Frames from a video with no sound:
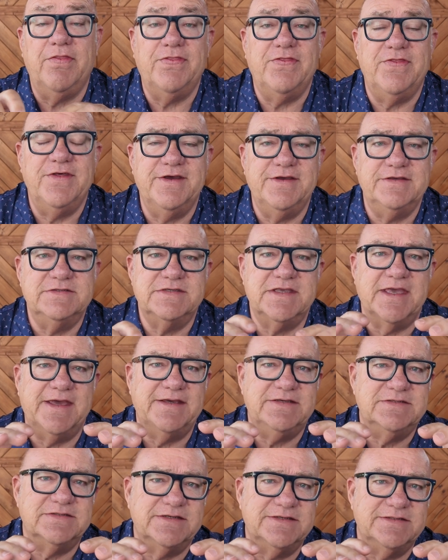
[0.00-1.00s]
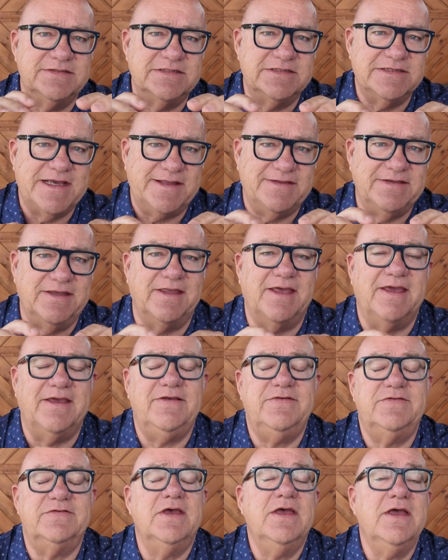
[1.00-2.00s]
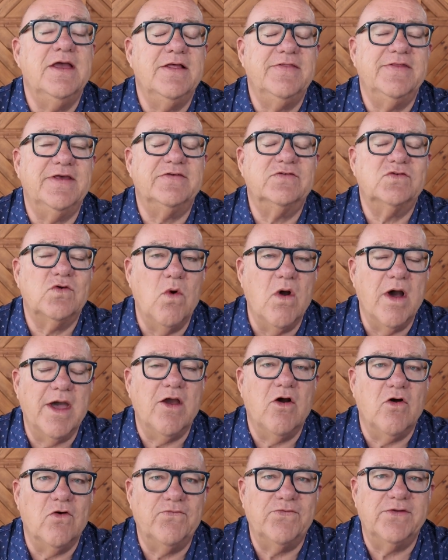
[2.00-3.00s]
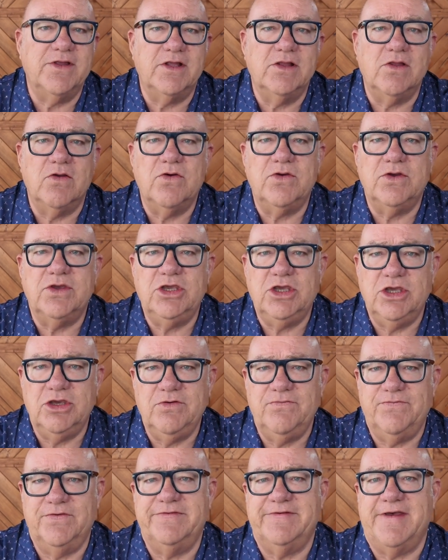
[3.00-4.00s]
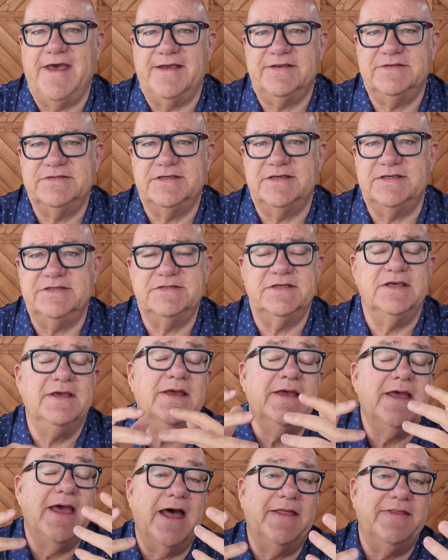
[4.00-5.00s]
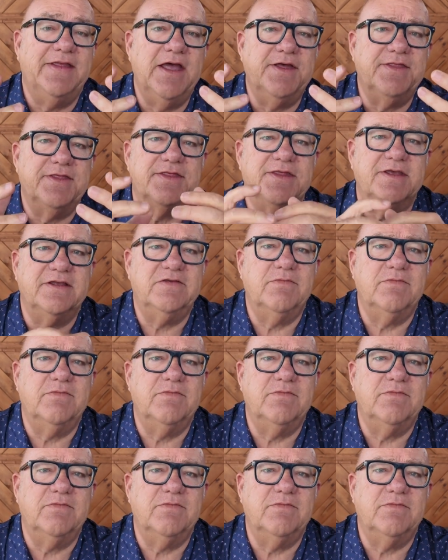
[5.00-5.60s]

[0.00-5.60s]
Thursdays and Saturdays, there's quite often a long queue for taxis. And the other thing